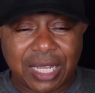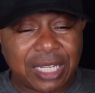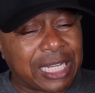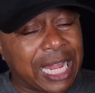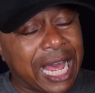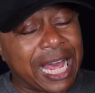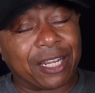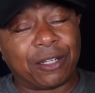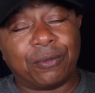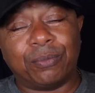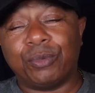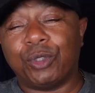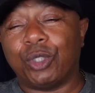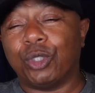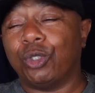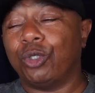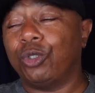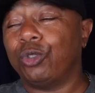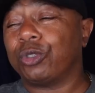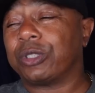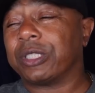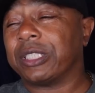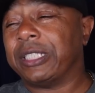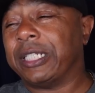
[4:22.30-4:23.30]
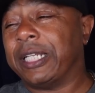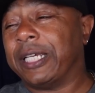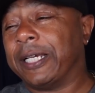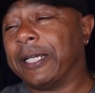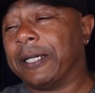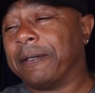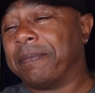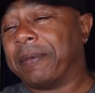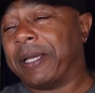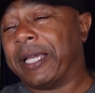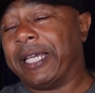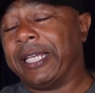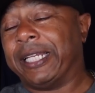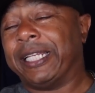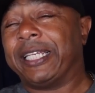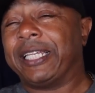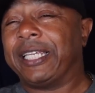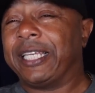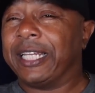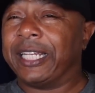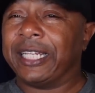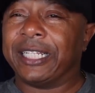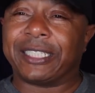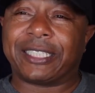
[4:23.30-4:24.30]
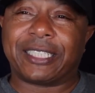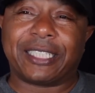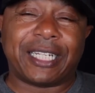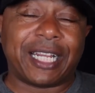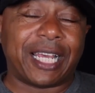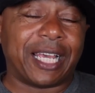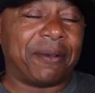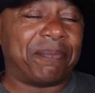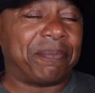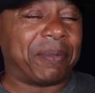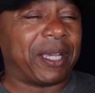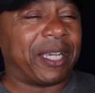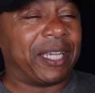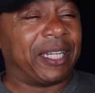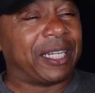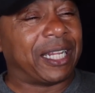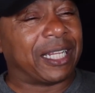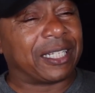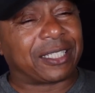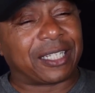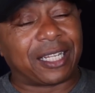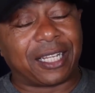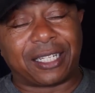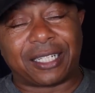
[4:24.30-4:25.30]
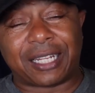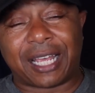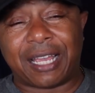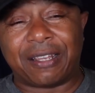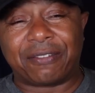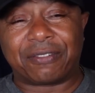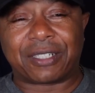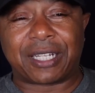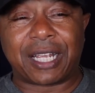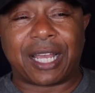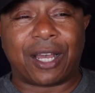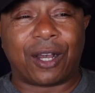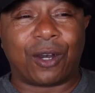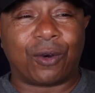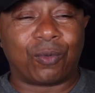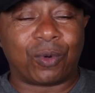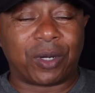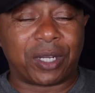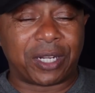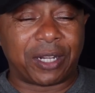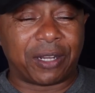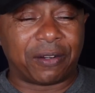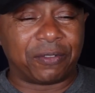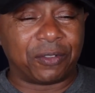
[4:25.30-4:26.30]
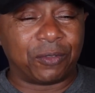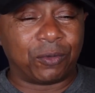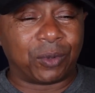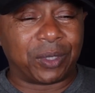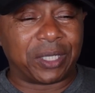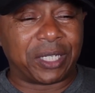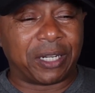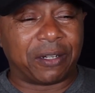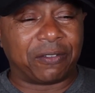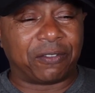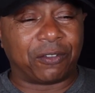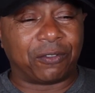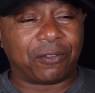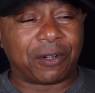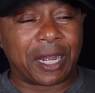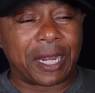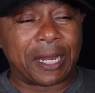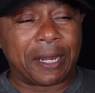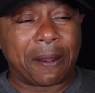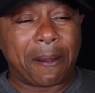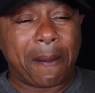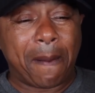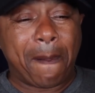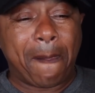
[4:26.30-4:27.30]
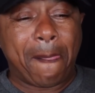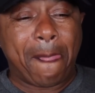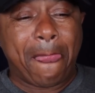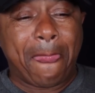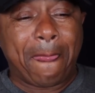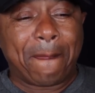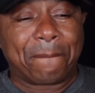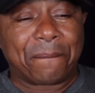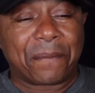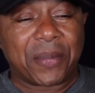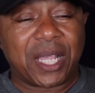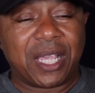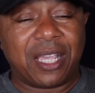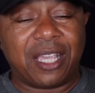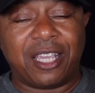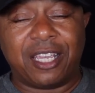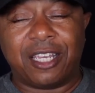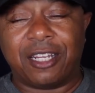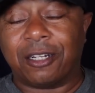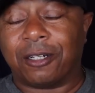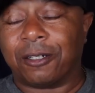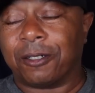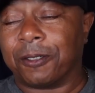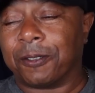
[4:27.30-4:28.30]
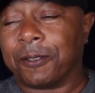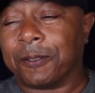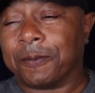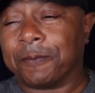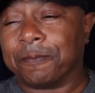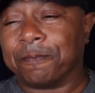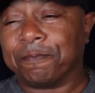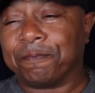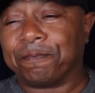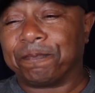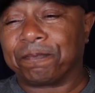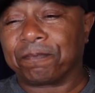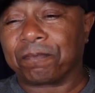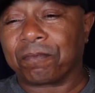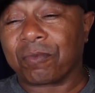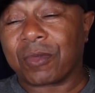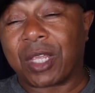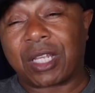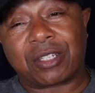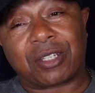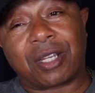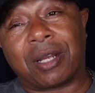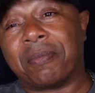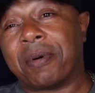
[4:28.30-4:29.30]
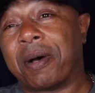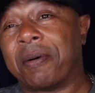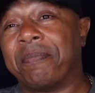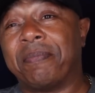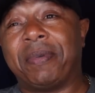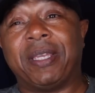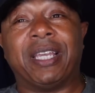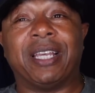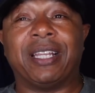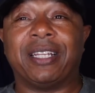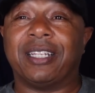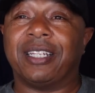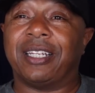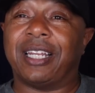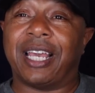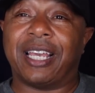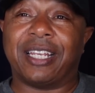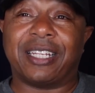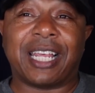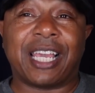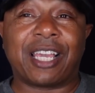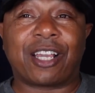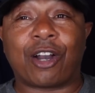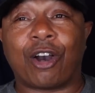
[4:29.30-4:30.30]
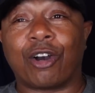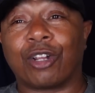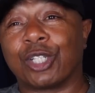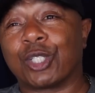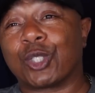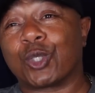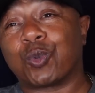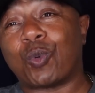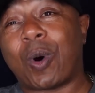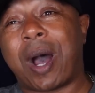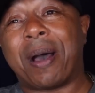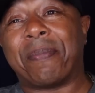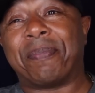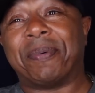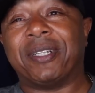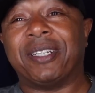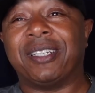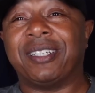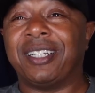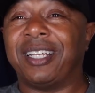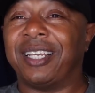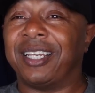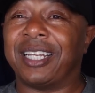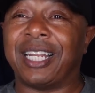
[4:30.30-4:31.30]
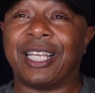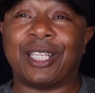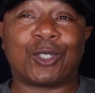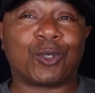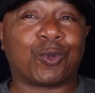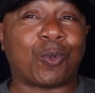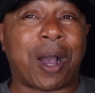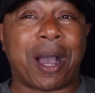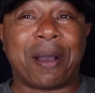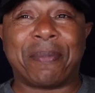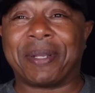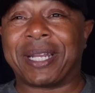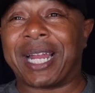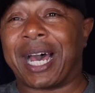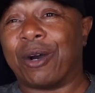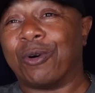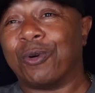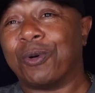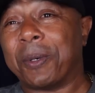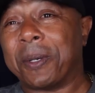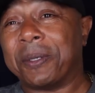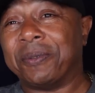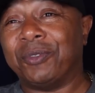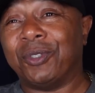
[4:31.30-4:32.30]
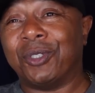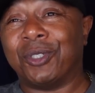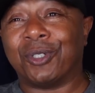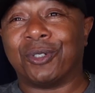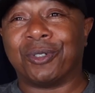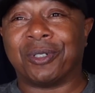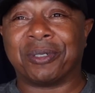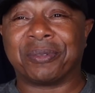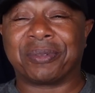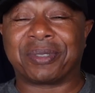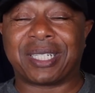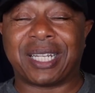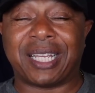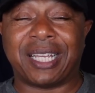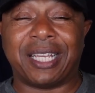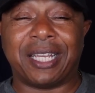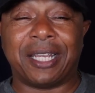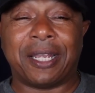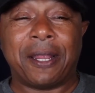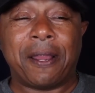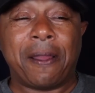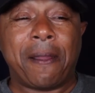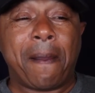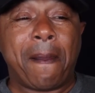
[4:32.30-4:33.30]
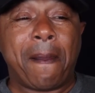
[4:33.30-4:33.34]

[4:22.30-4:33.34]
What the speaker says: A lot of them dudes in there, man, to get into that, man, that's their lifestyle, whatever, right? And some of them be into that. They call it swapping in there. They swap it out, you know what I'm saying?